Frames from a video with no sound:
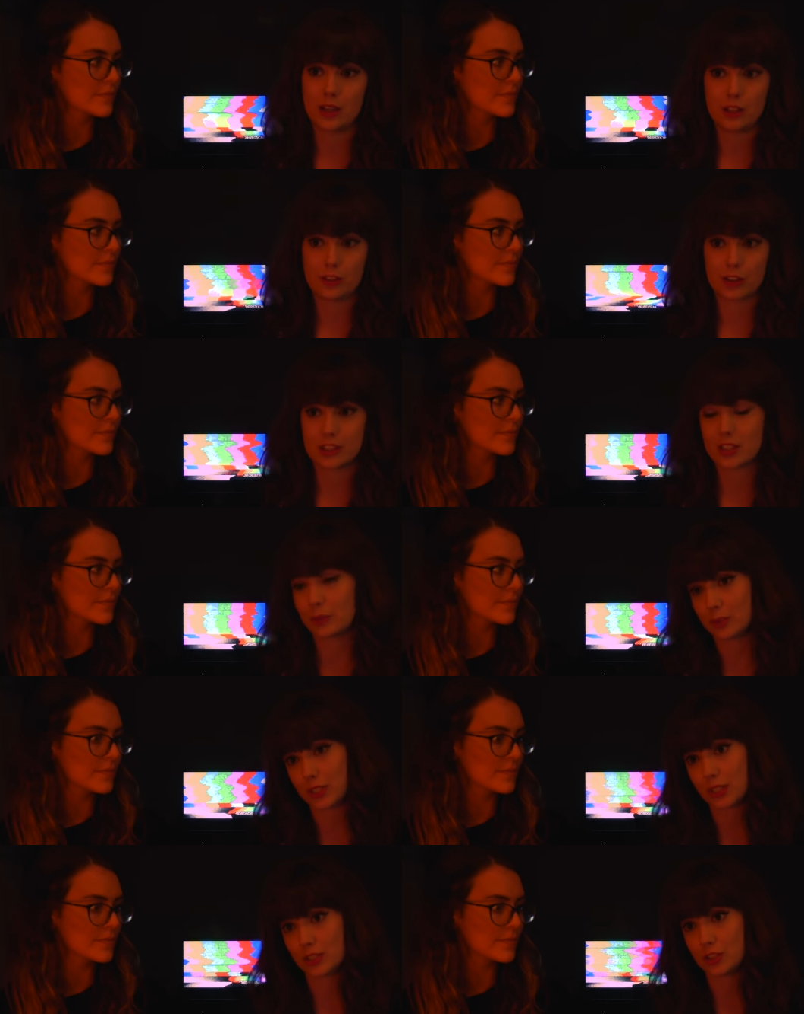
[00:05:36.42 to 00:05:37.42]
Speaker 1: either
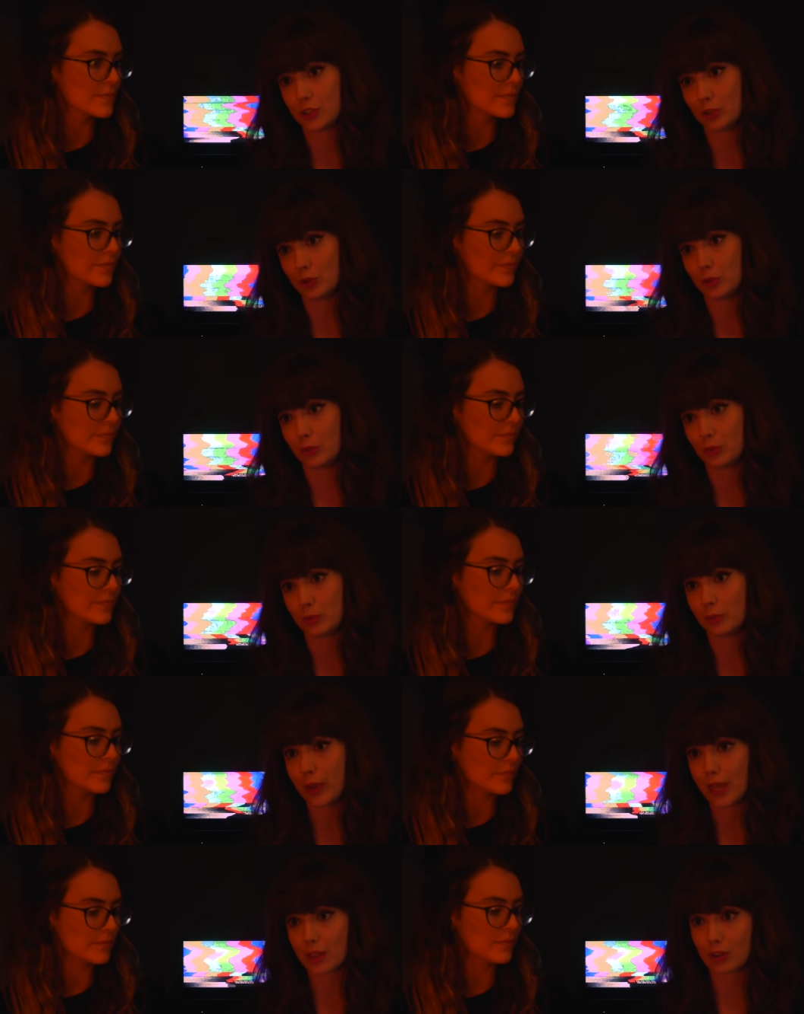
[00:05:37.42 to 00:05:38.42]
attempted to
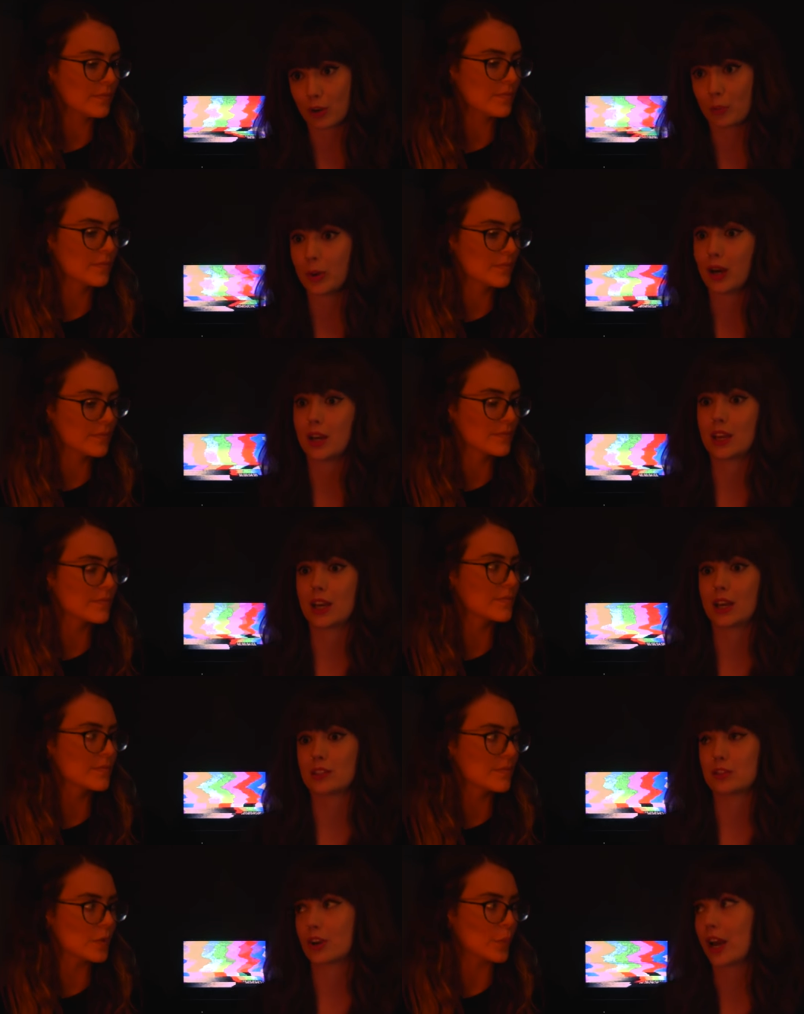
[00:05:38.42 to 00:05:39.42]
make their own
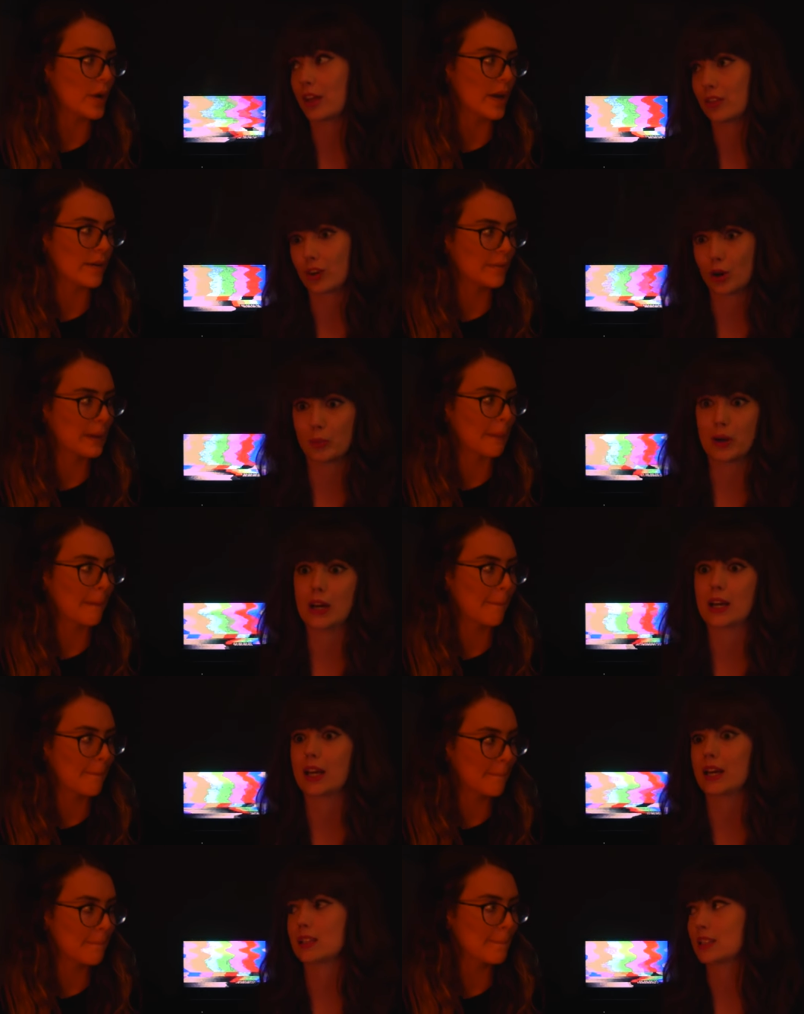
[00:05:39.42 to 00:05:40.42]
podcast or had right. their own
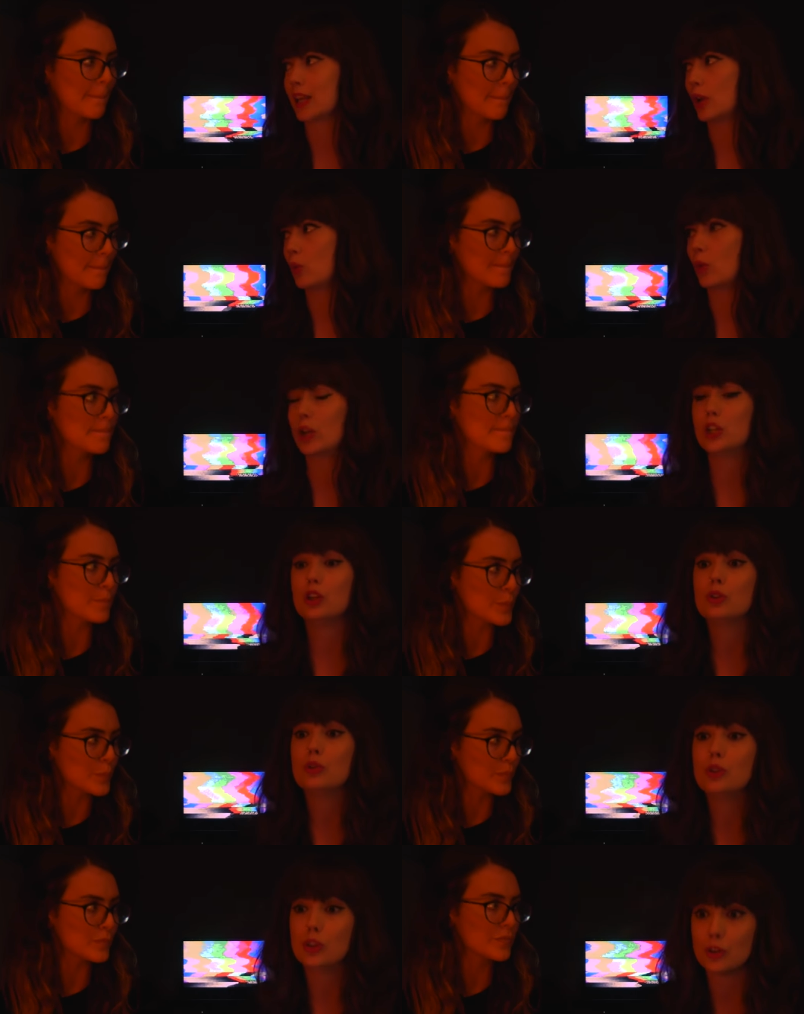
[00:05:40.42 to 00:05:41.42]
podcast, like, what do
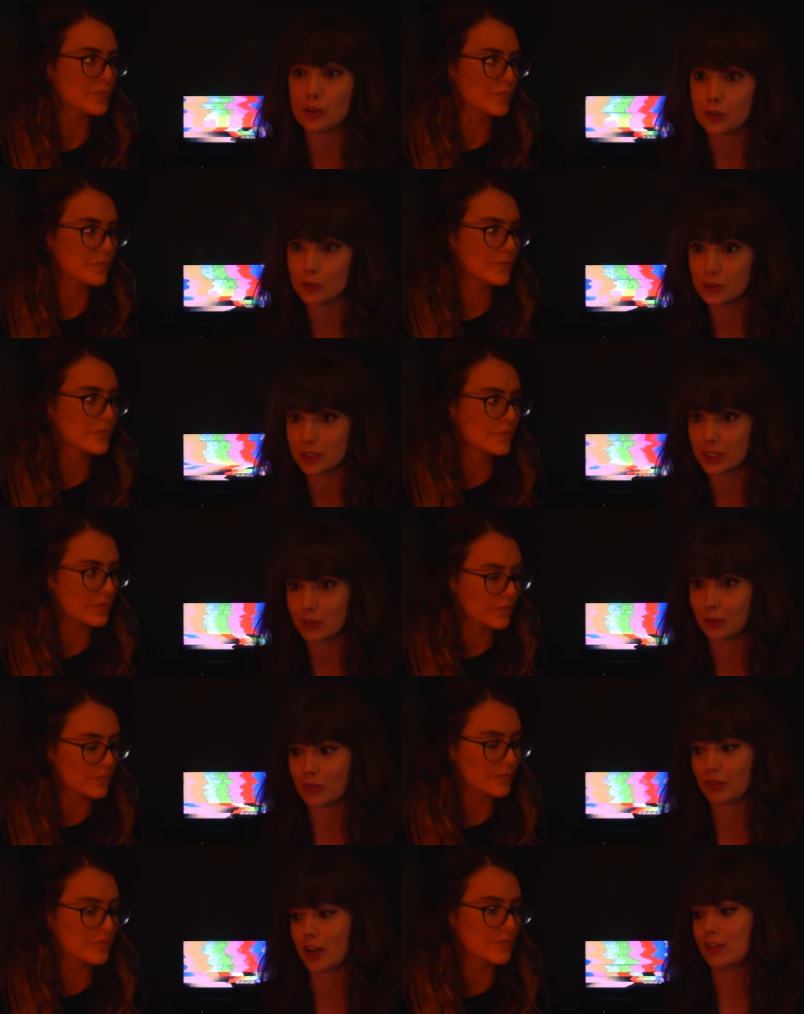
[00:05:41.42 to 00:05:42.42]
you use? And then
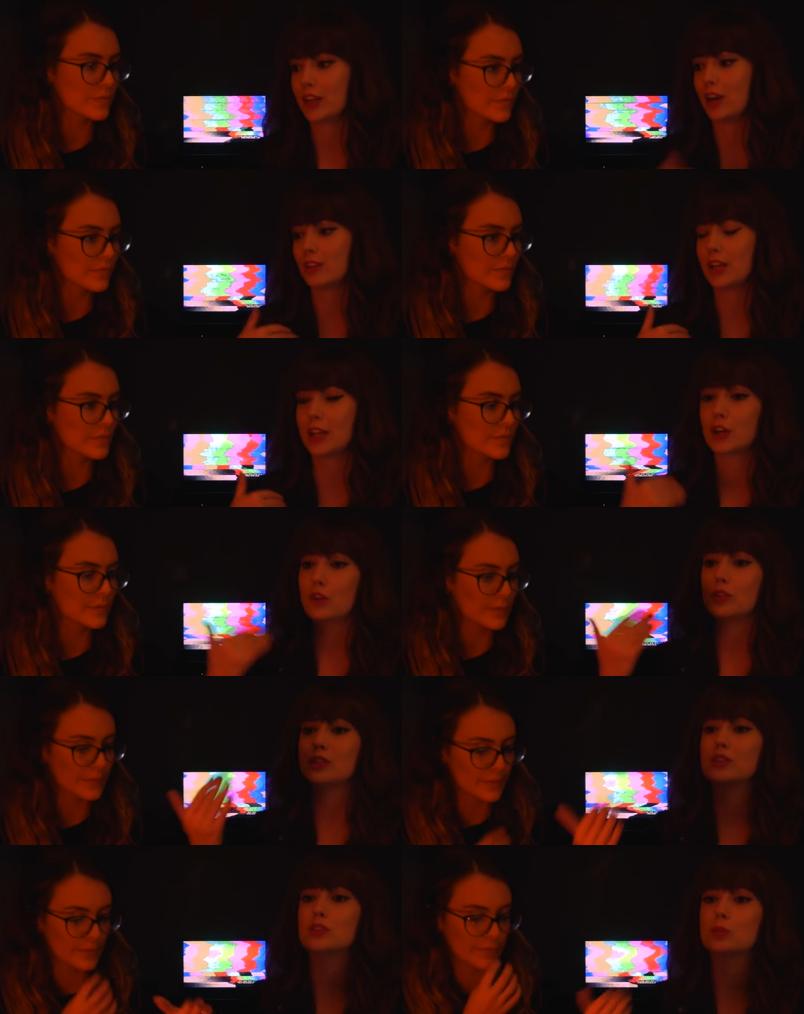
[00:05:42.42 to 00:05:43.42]
mm we mm-hmm. found out, like,
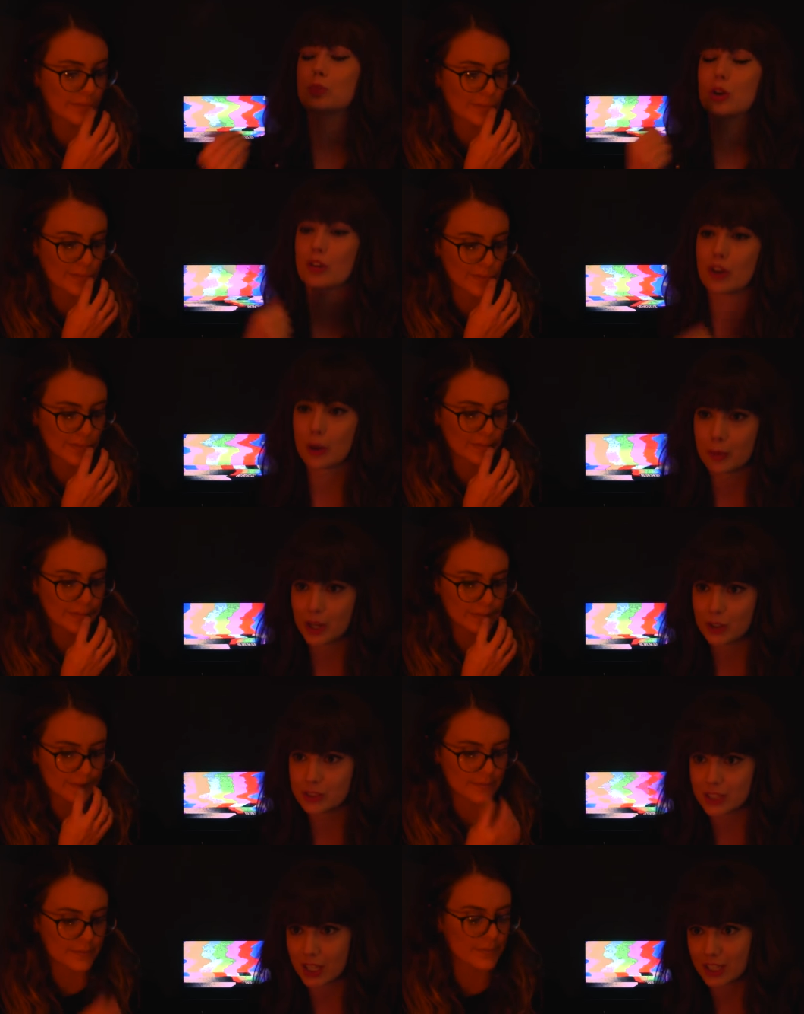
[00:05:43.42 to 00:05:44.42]
oh, this is the program I
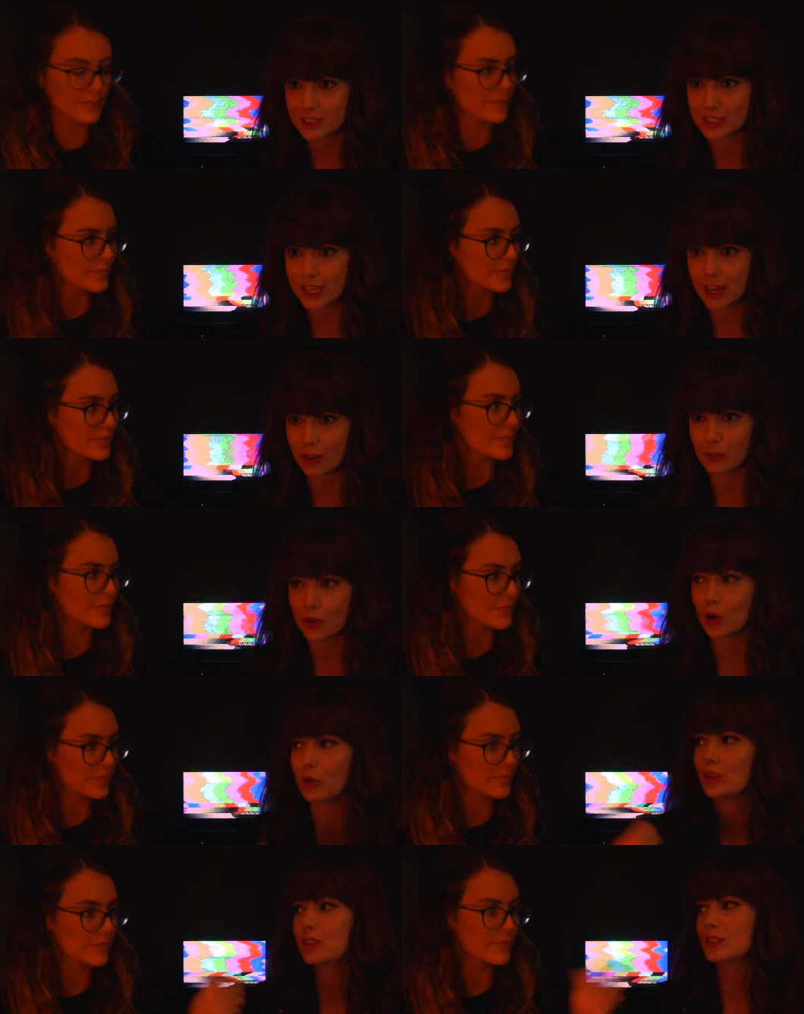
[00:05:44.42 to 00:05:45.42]
use to edit sound.
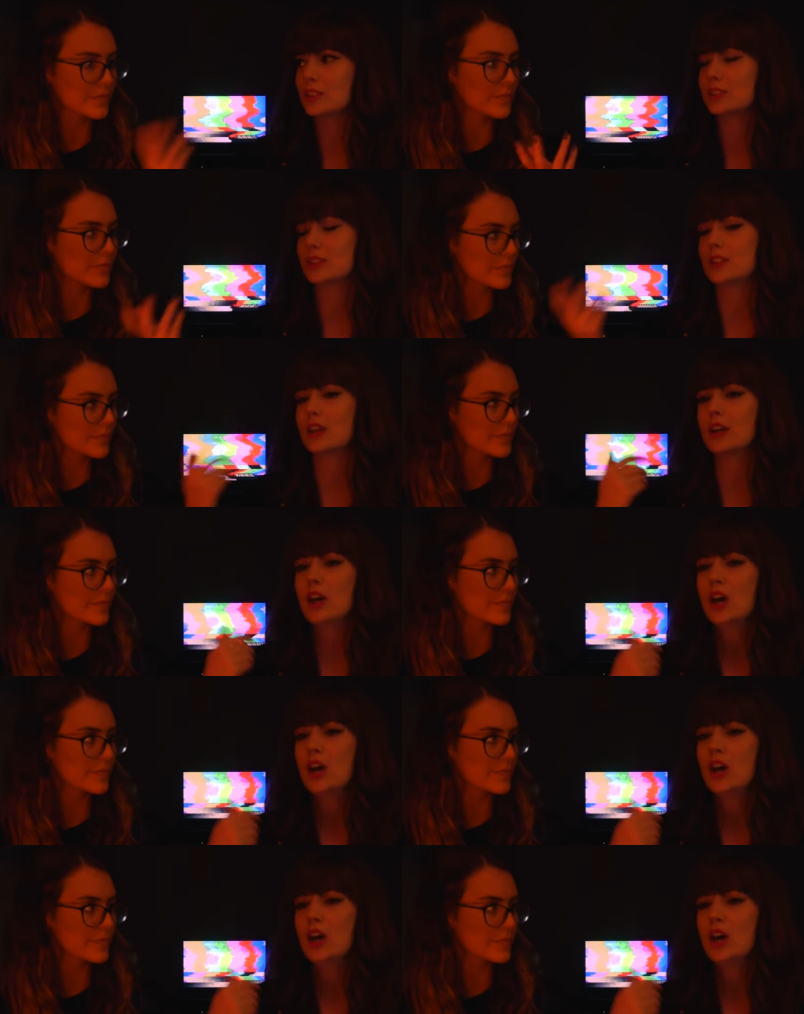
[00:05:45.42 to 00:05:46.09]
Oh, this is the